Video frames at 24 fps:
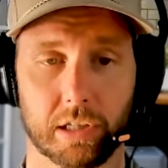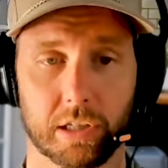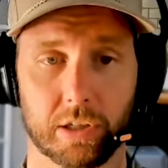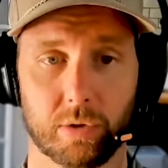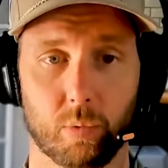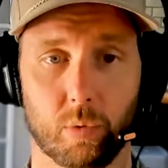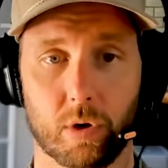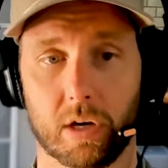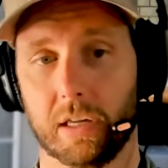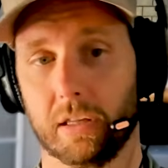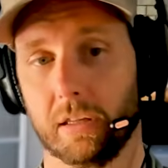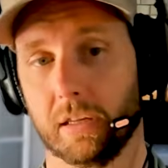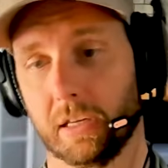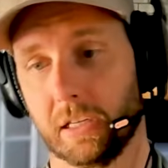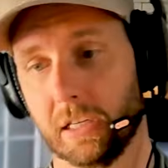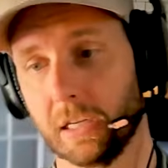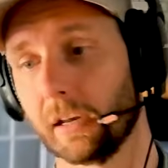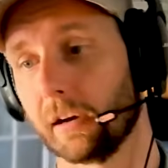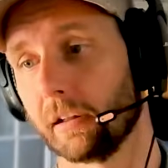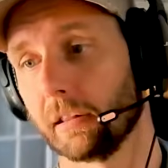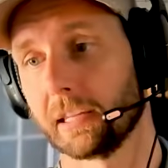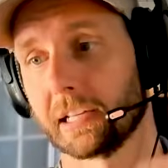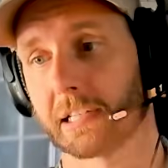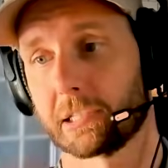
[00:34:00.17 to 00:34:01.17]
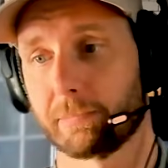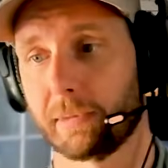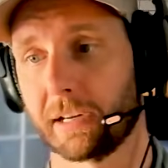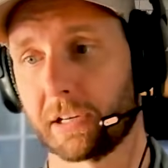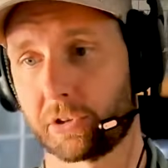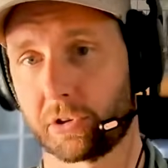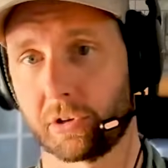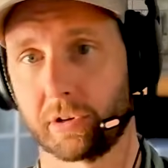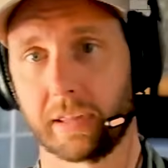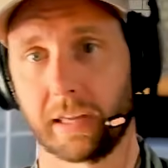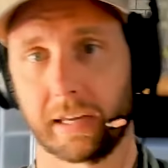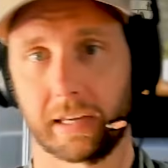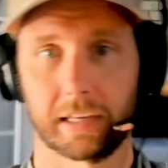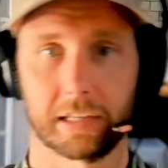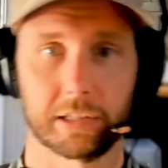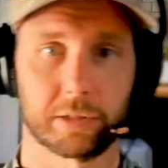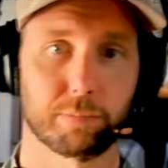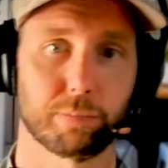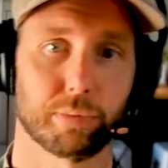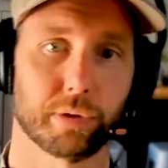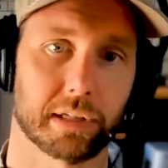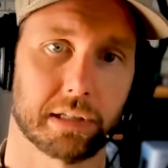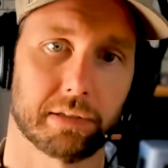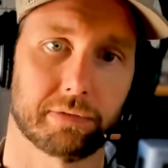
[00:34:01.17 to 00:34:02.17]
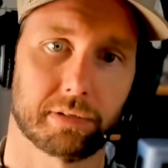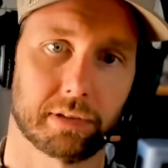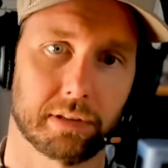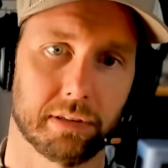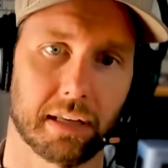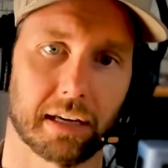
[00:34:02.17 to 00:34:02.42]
good one. Let's make sure that gets briefed